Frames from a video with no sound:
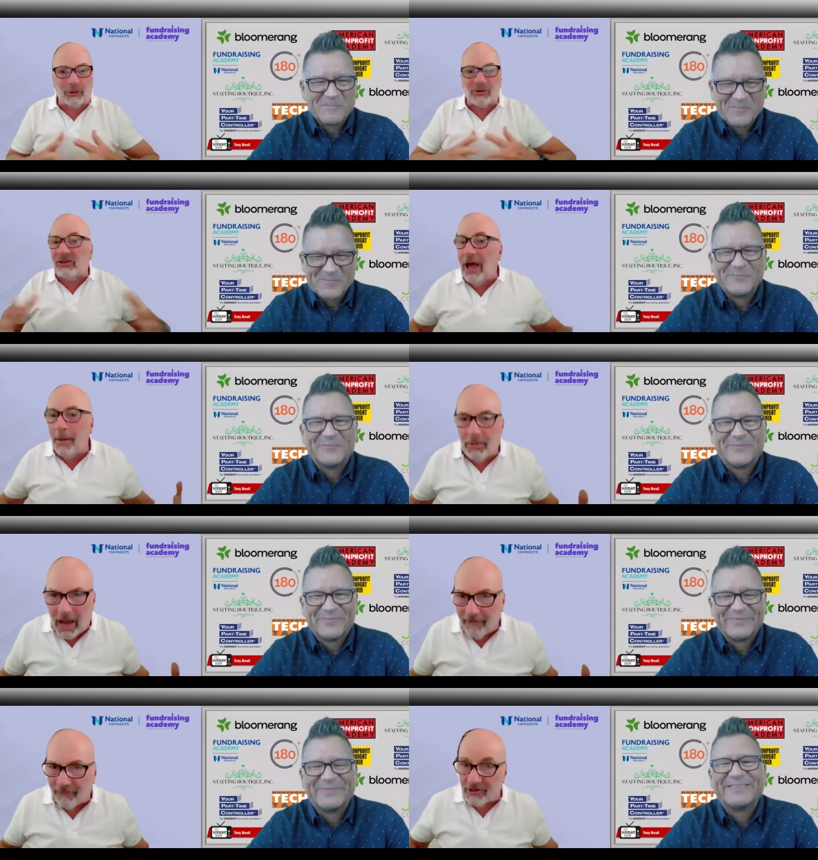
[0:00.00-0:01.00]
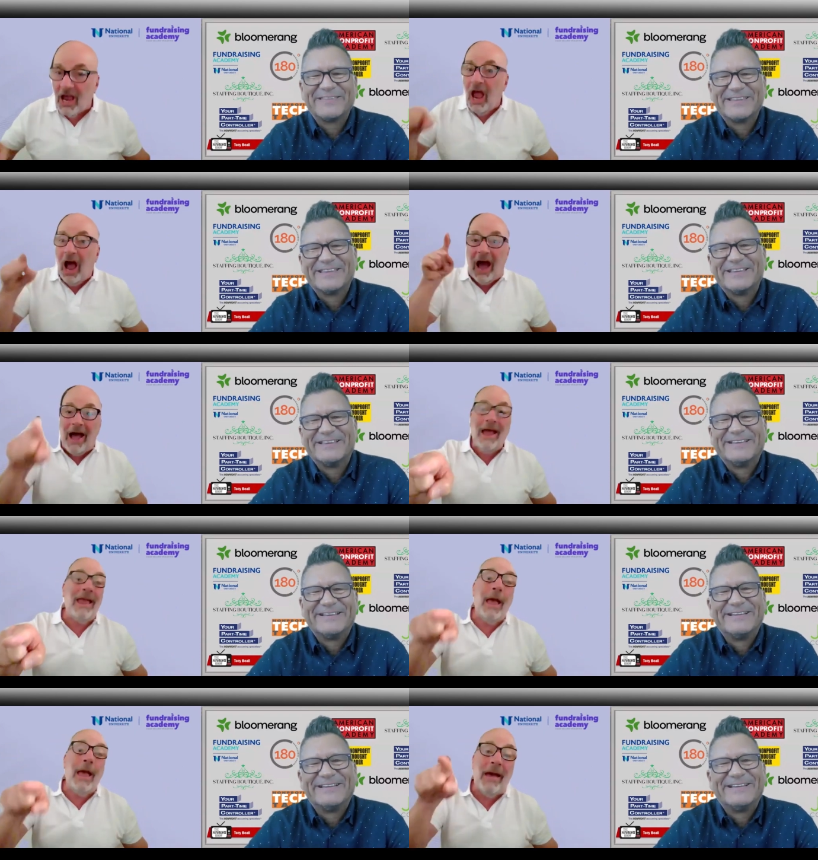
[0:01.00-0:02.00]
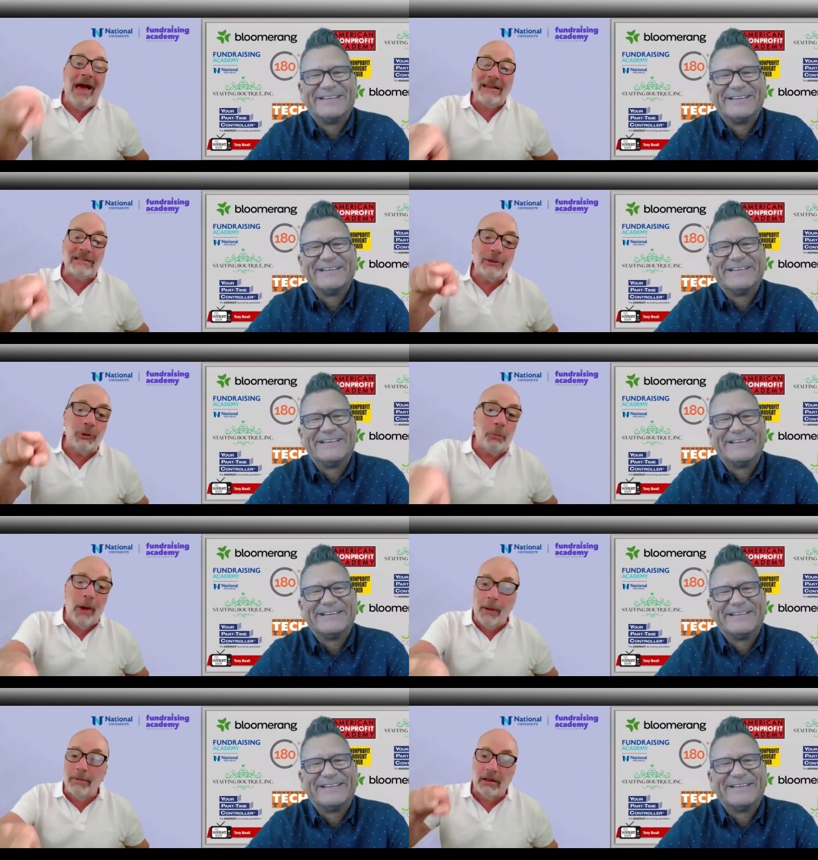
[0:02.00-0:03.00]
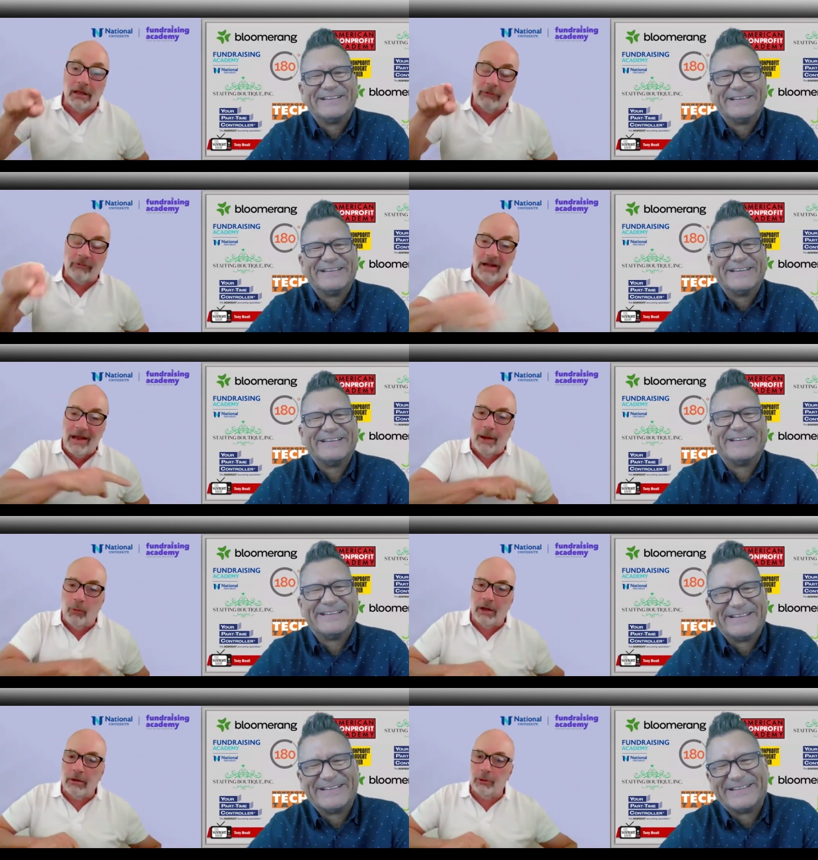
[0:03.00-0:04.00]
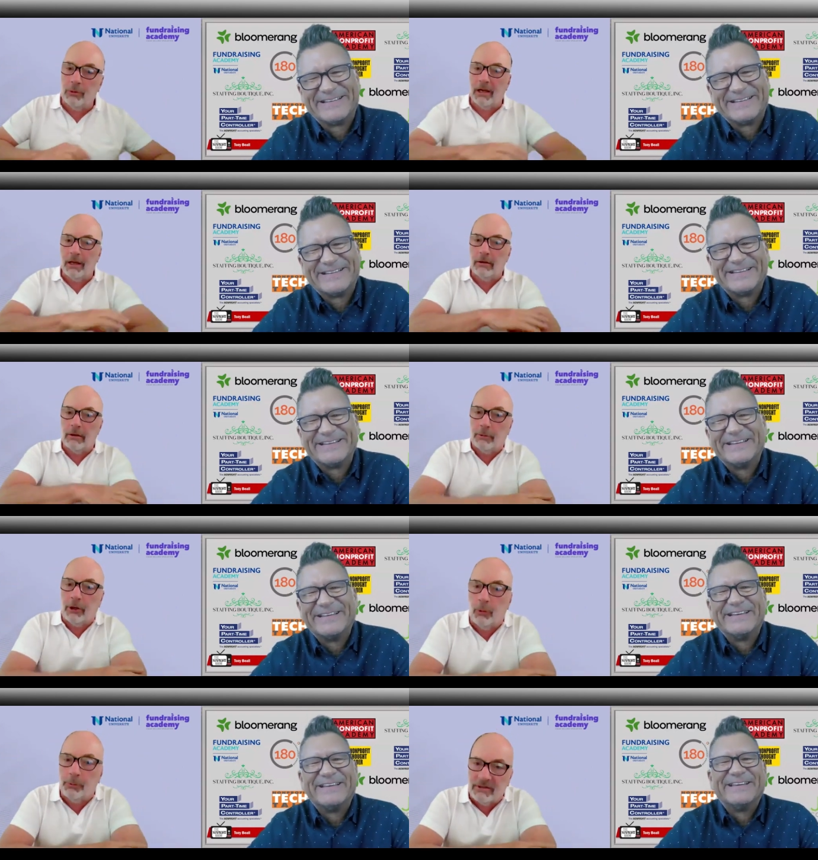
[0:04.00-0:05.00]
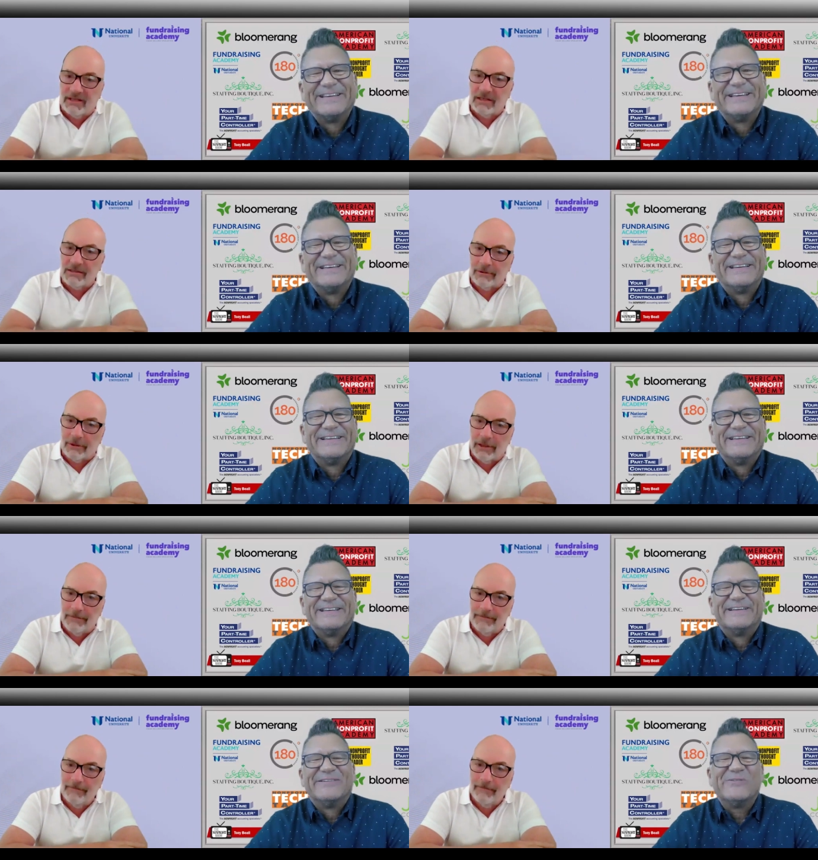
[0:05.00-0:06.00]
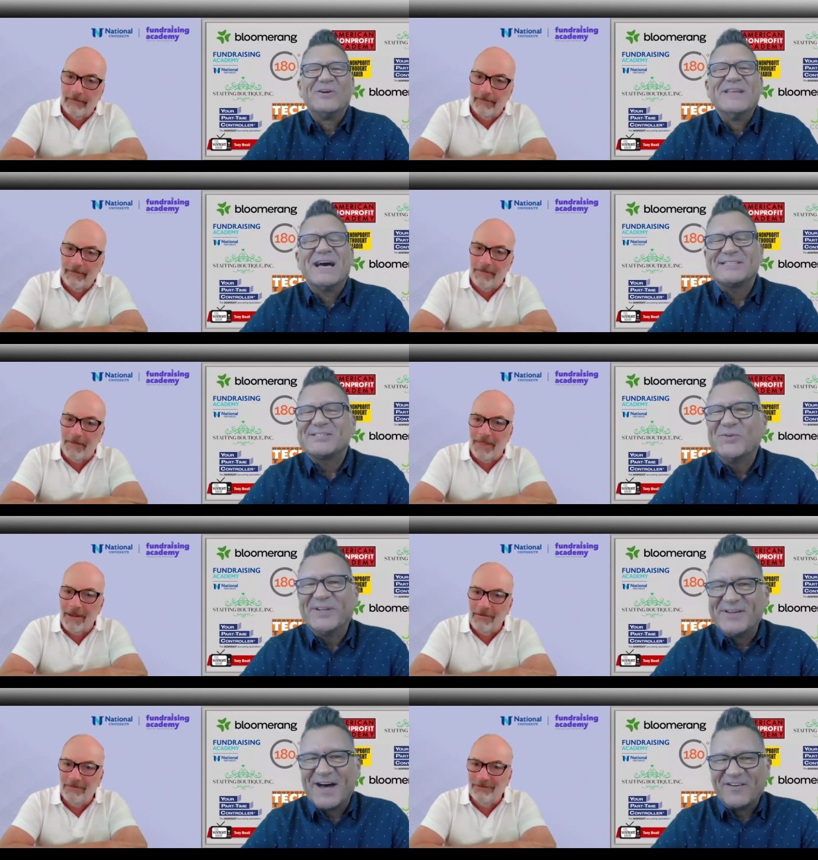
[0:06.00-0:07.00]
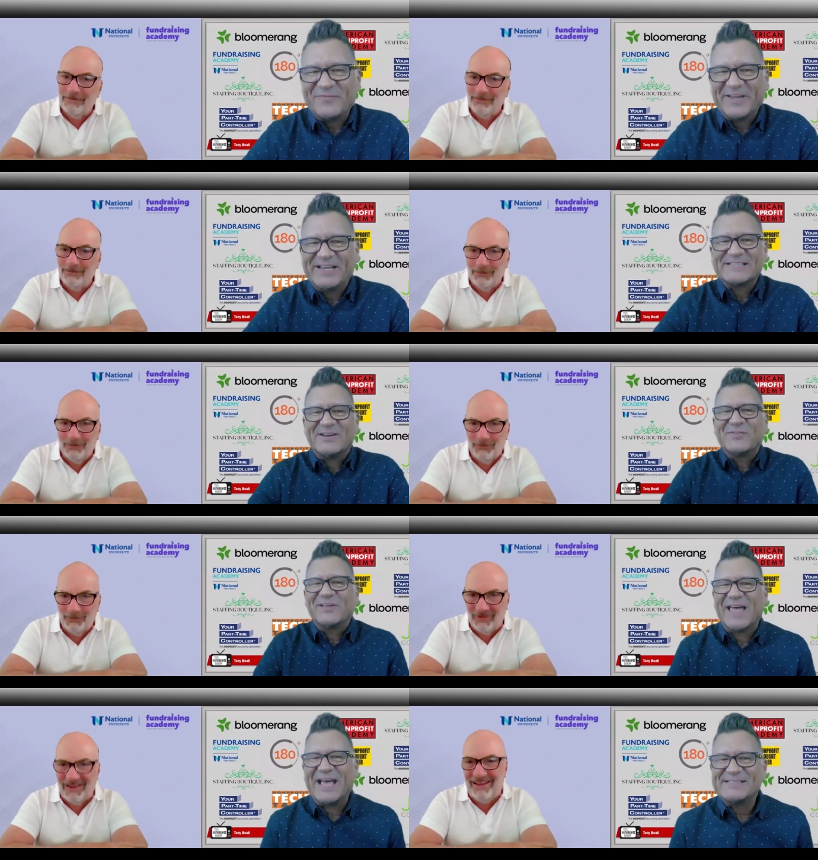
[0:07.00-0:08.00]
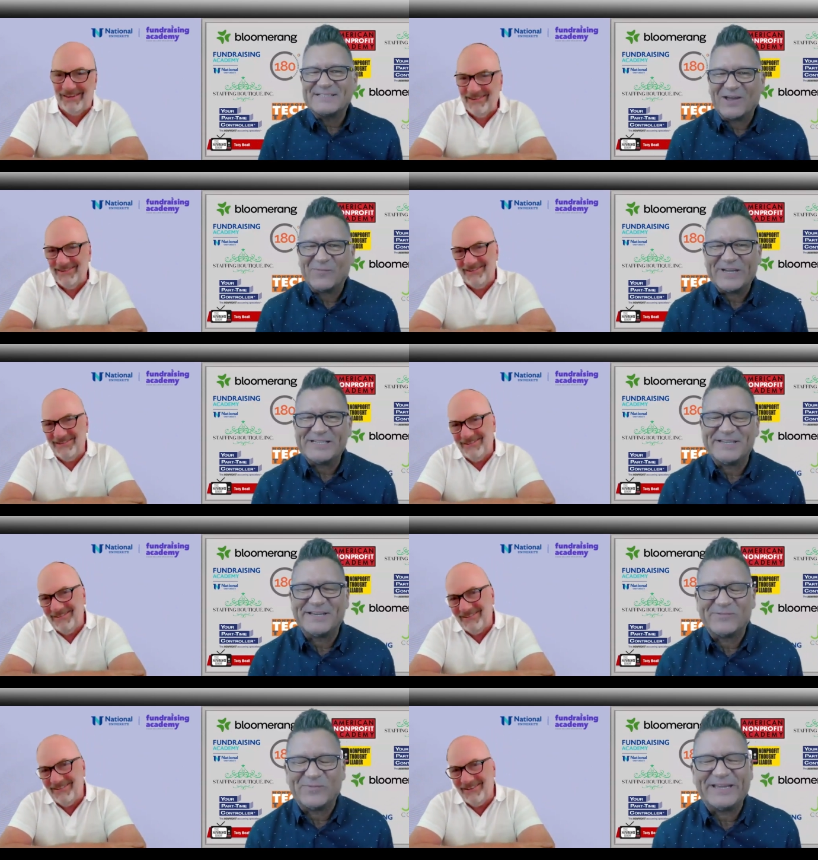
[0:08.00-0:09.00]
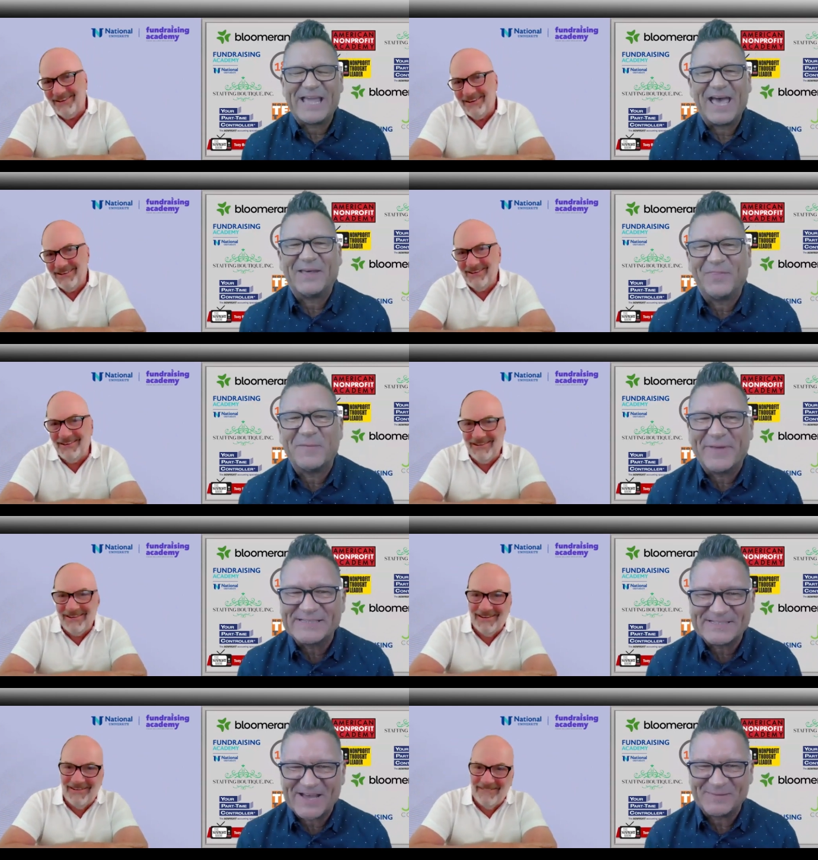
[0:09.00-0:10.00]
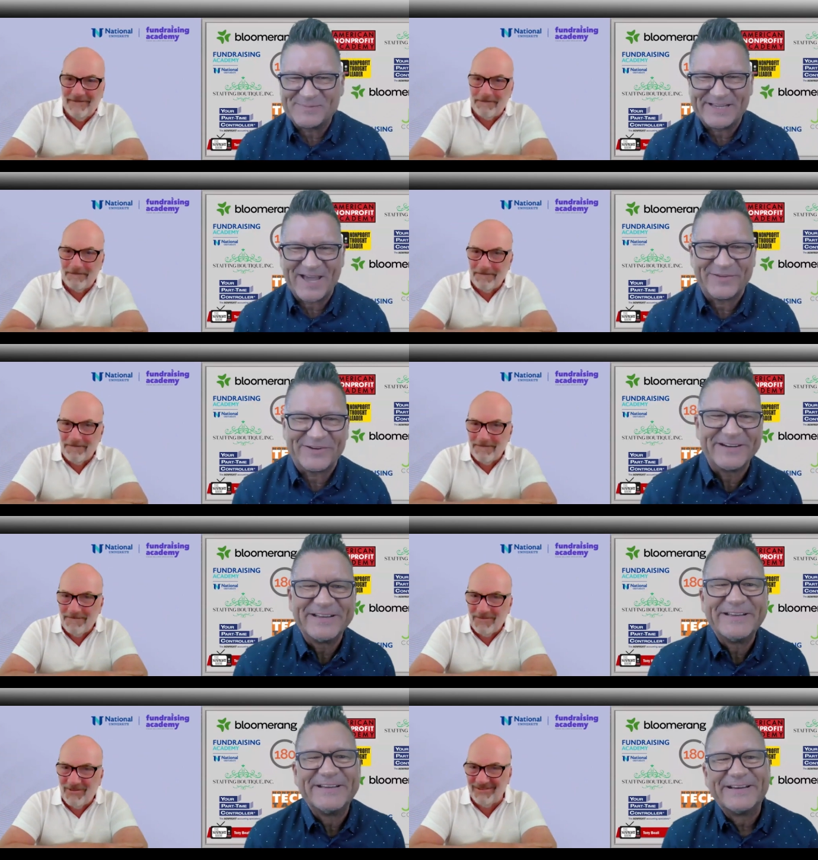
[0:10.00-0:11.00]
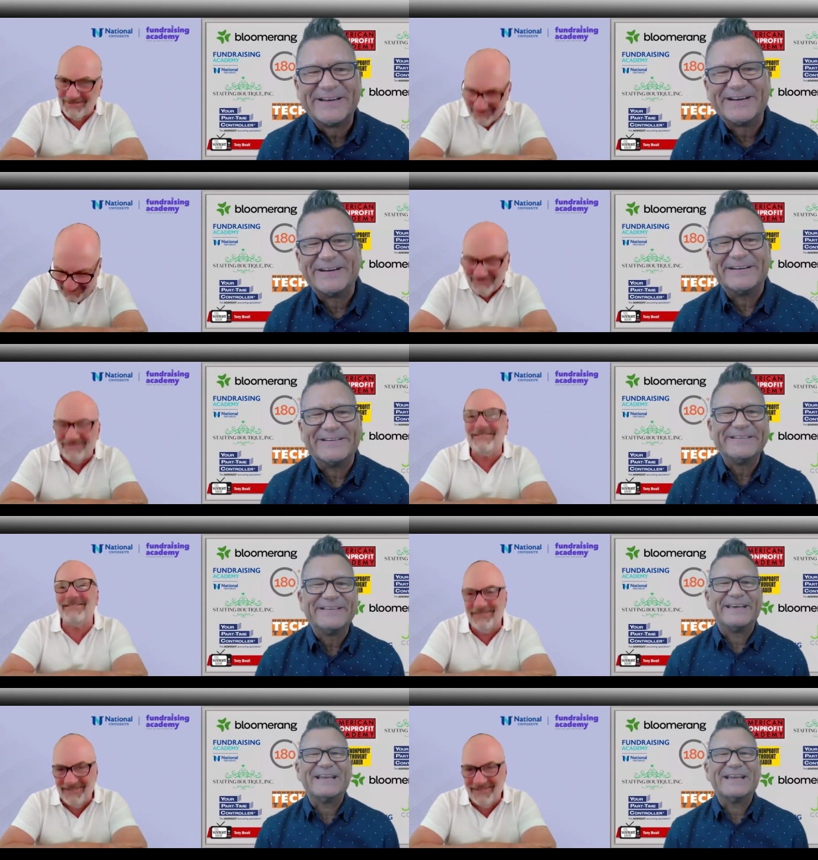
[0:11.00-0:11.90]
Speaker 1: or some conference? I am asking you publicly right now, when are you and I going to co-present, Tony?
Speaker 2: Well, not soon enough, because I know the last time we did, we had the best time together. Uh, and